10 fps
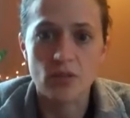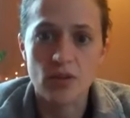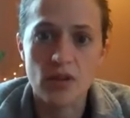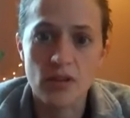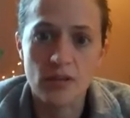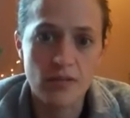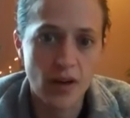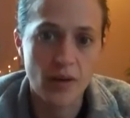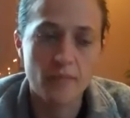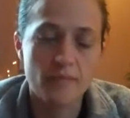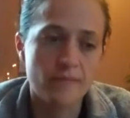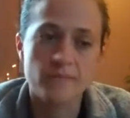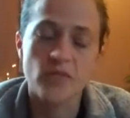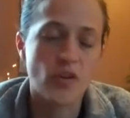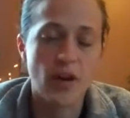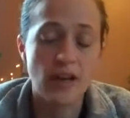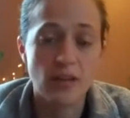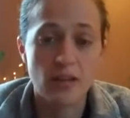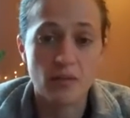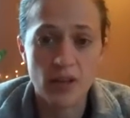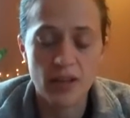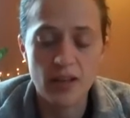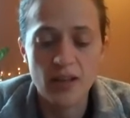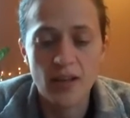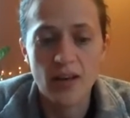or for anything really.